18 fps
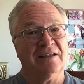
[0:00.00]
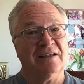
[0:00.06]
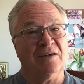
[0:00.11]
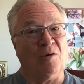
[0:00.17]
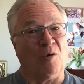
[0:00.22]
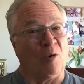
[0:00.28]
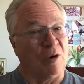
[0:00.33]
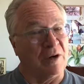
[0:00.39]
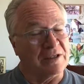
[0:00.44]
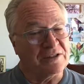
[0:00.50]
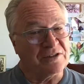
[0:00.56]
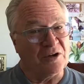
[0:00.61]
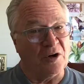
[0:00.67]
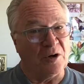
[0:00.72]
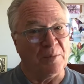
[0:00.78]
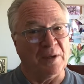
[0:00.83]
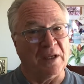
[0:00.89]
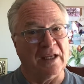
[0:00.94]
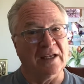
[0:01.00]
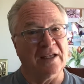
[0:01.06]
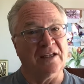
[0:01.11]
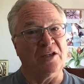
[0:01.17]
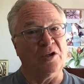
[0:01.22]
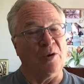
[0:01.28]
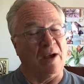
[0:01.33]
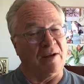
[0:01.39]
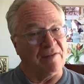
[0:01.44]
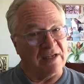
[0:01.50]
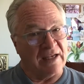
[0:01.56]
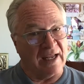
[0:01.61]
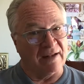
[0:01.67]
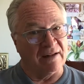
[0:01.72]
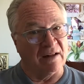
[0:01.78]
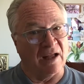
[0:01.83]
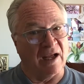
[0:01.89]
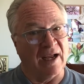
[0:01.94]
or a sermon, you have a
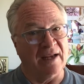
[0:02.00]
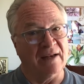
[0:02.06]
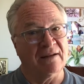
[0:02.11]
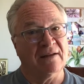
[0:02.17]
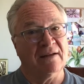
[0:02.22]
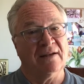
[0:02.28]
deadline.